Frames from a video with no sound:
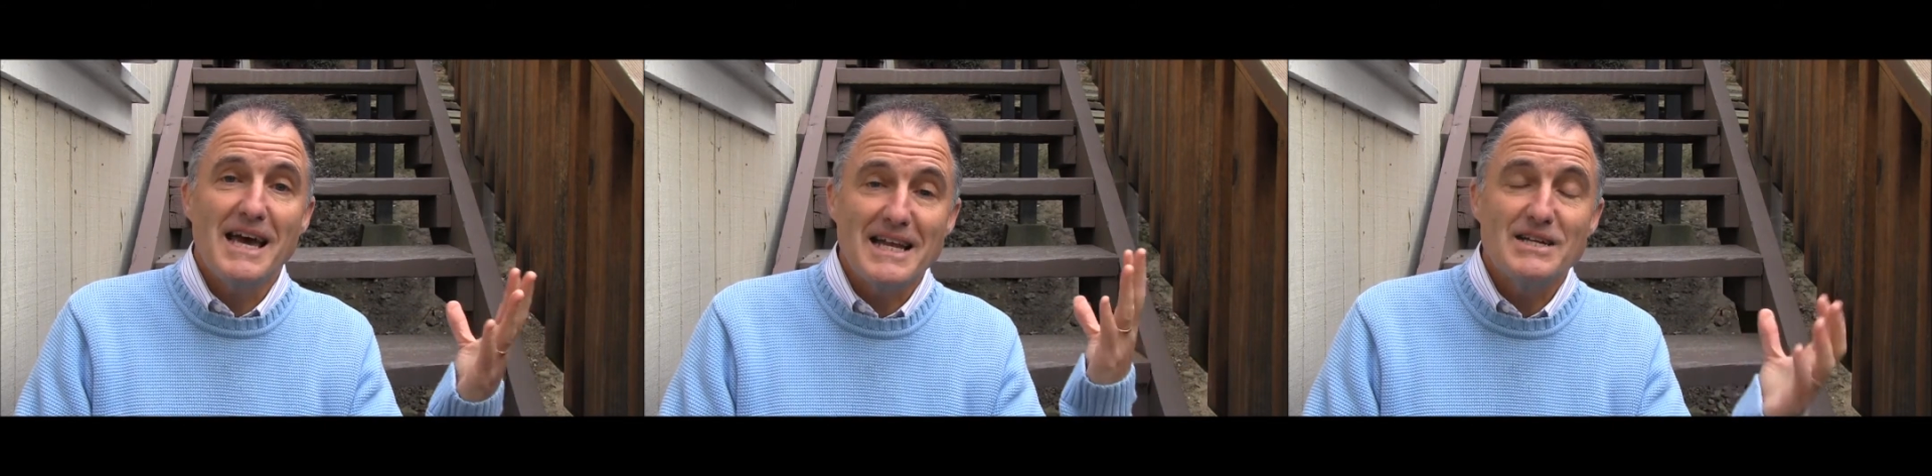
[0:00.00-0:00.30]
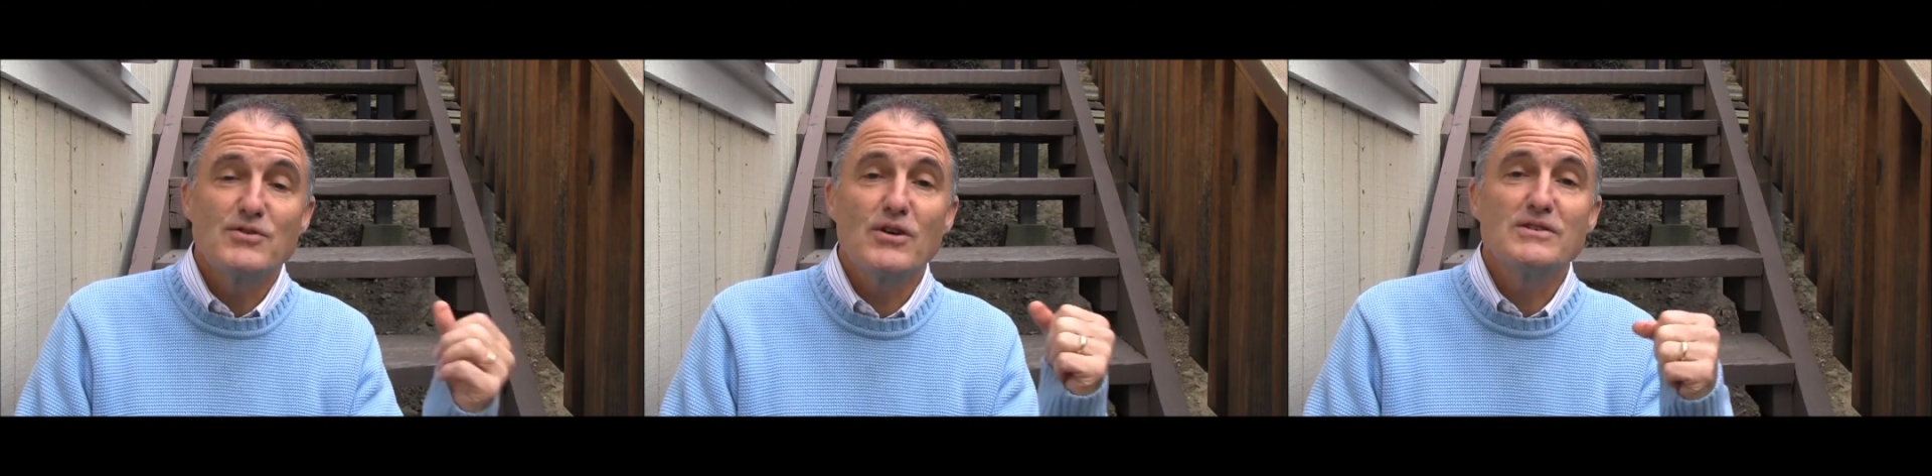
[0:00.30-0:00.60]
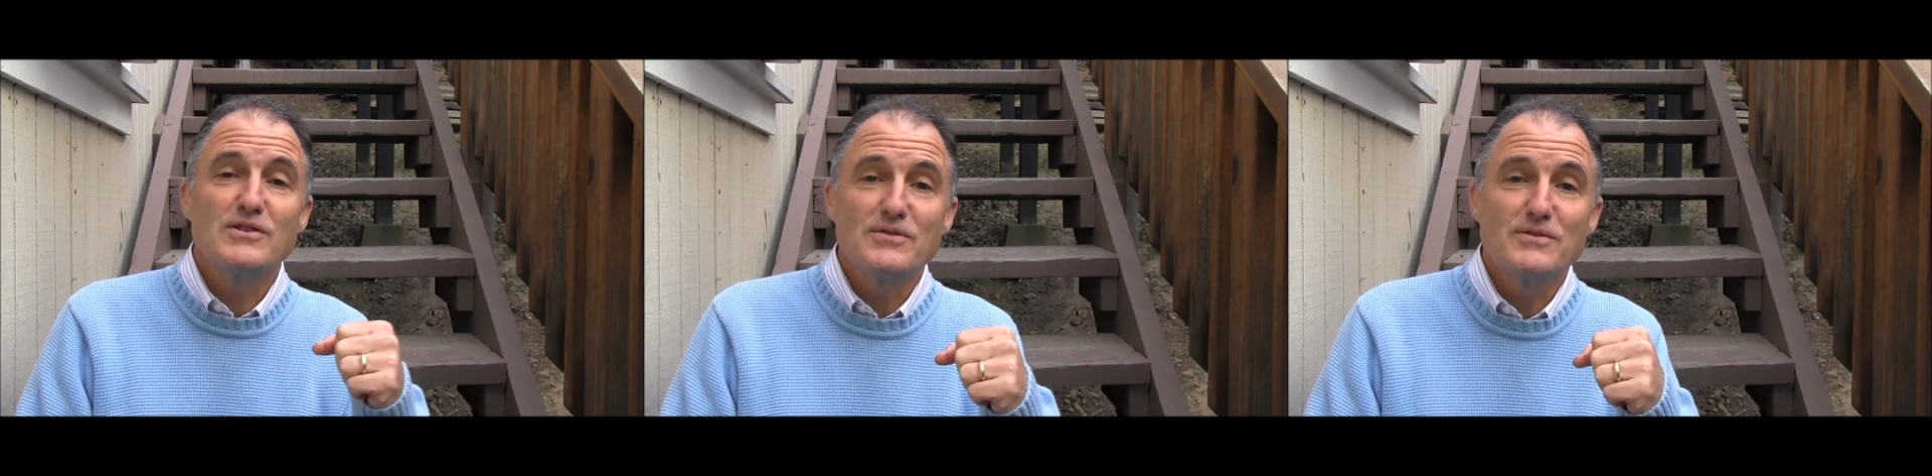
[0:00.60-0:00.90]
and I
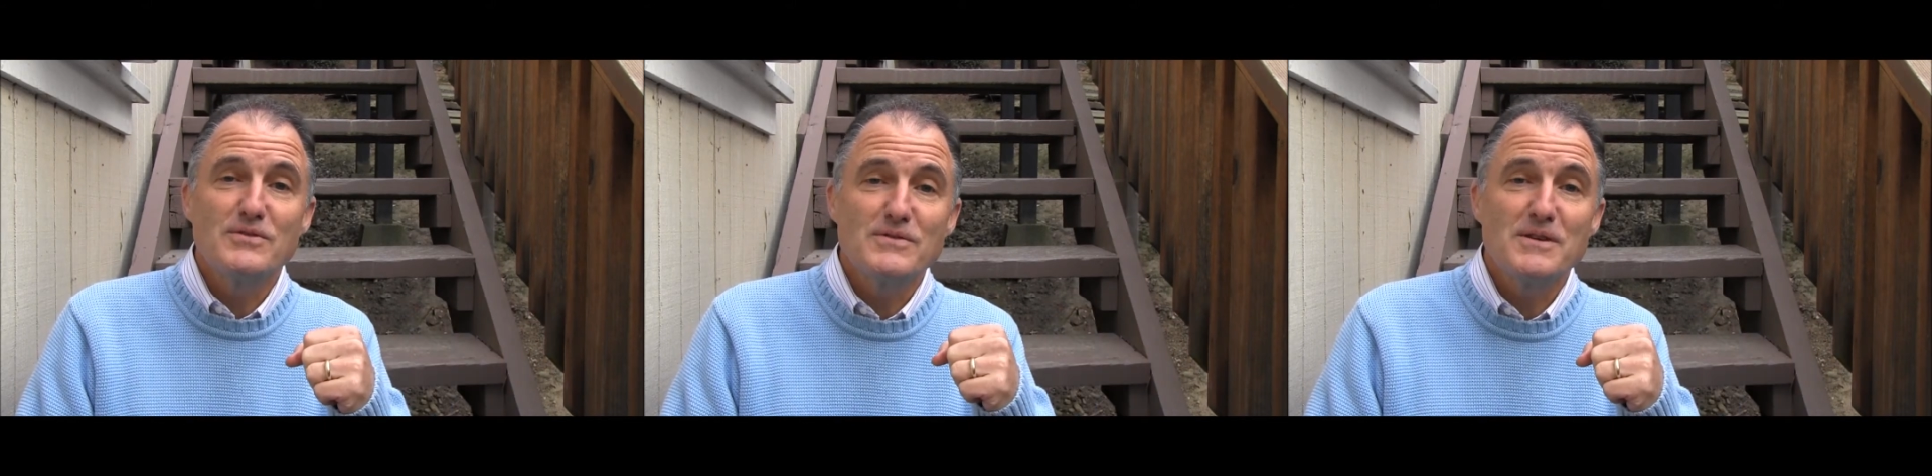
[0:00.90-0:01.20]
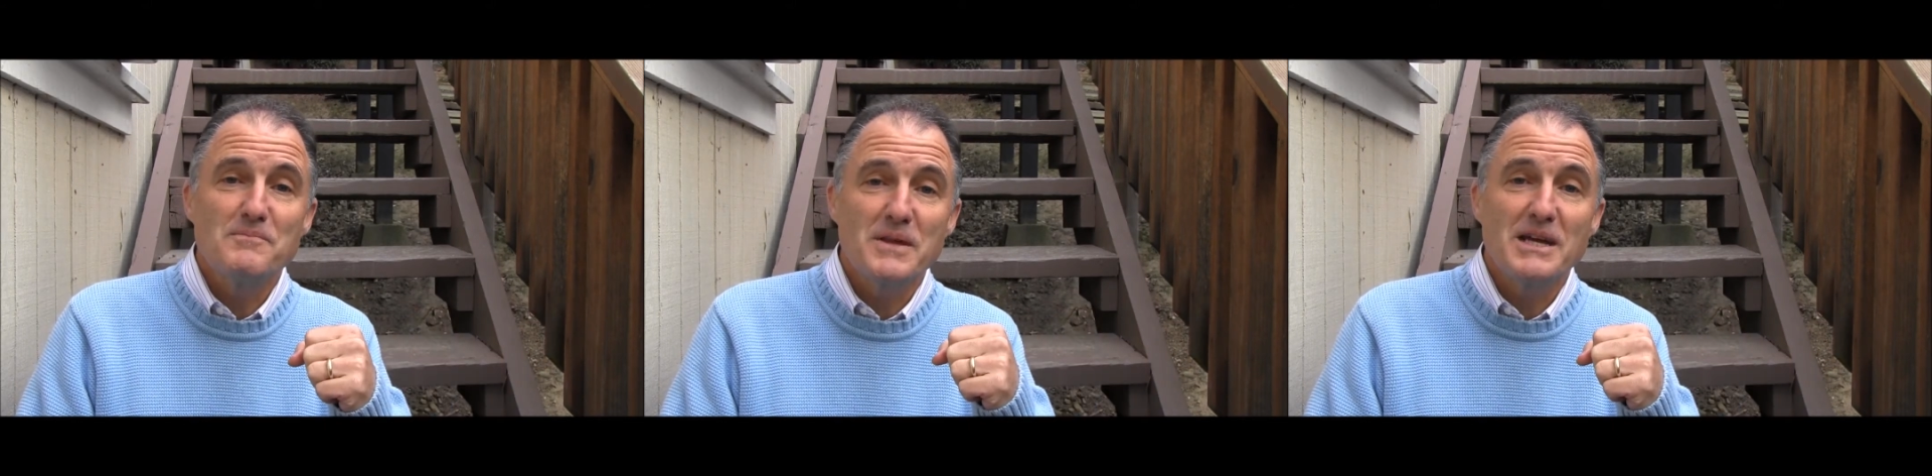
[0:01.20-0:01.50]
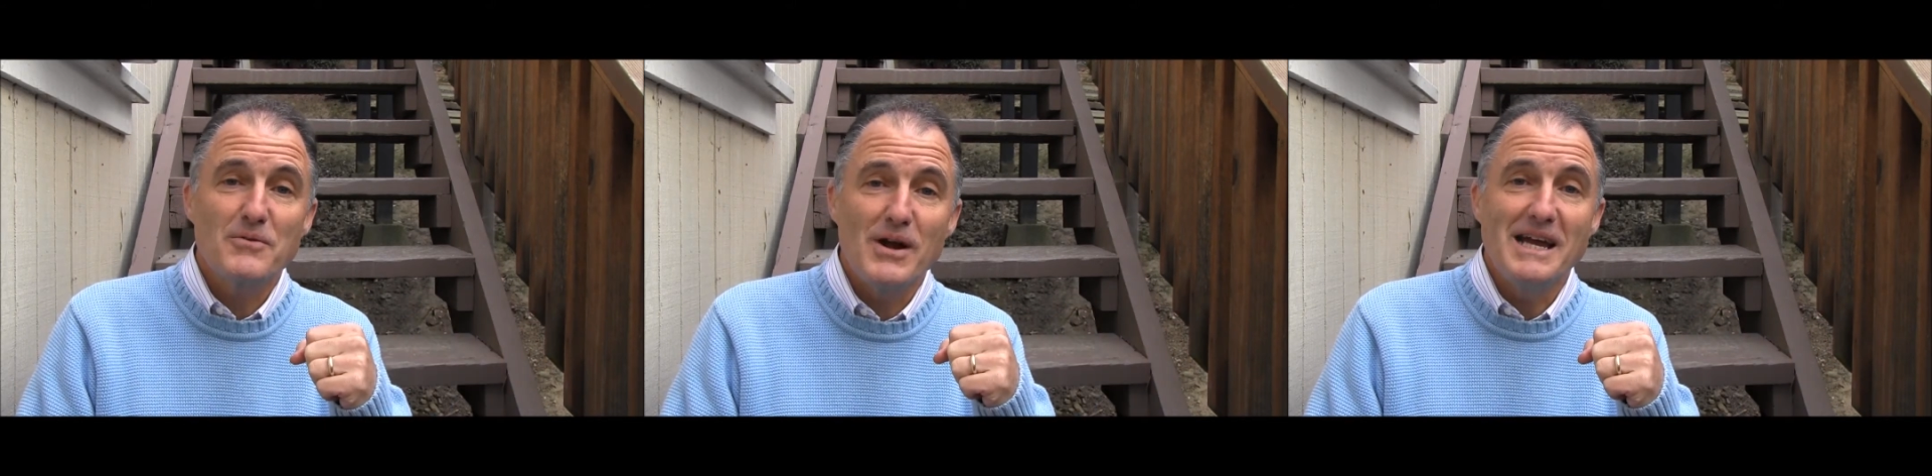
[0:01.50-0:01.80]
trust you'll do
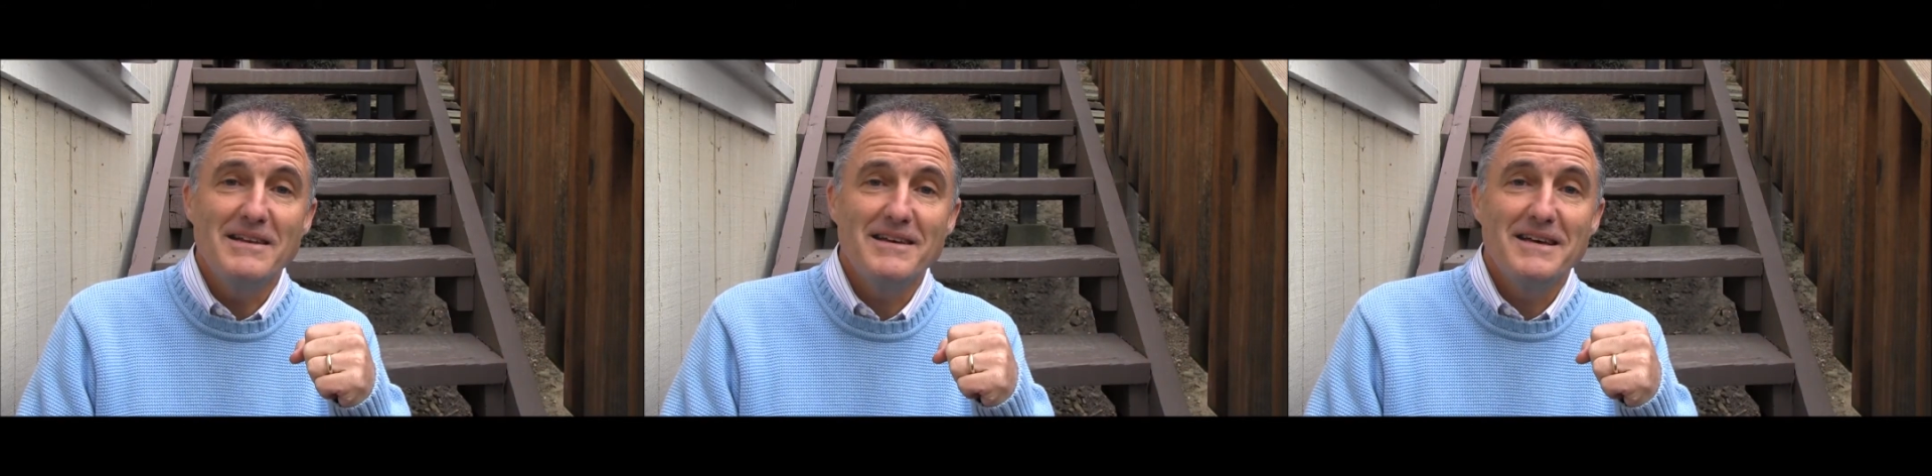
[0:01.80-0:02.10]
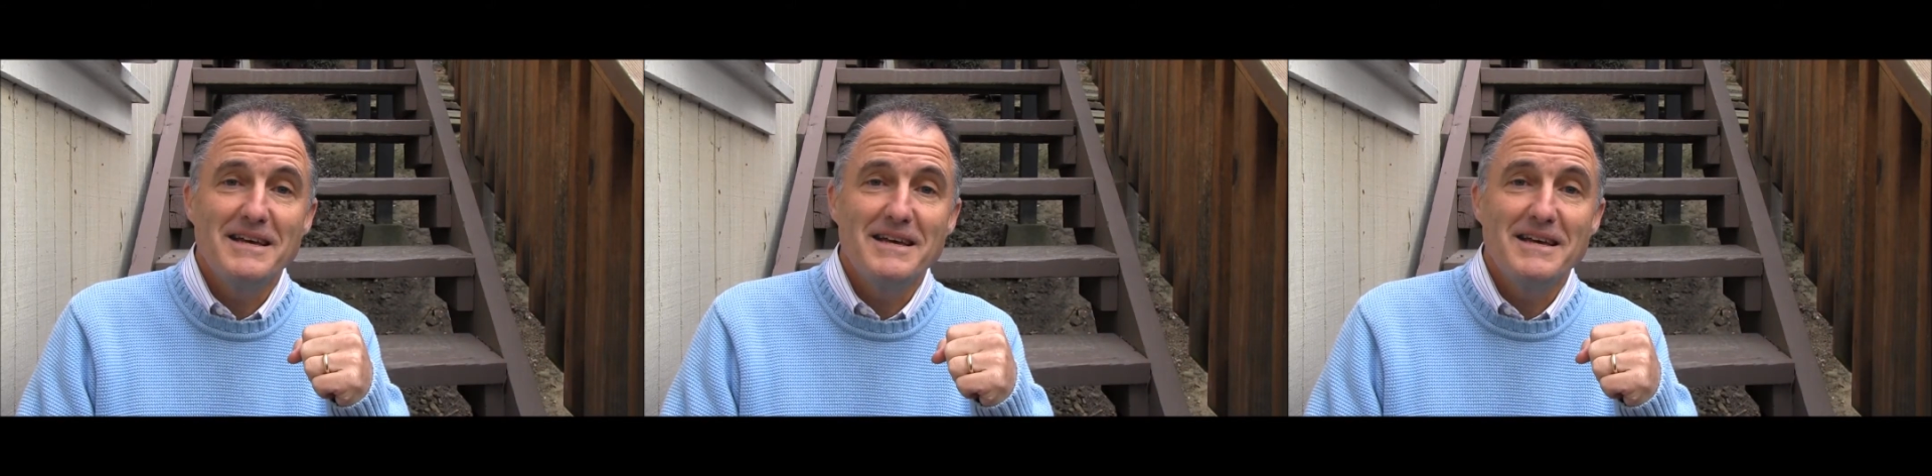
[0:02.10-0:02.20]
something great?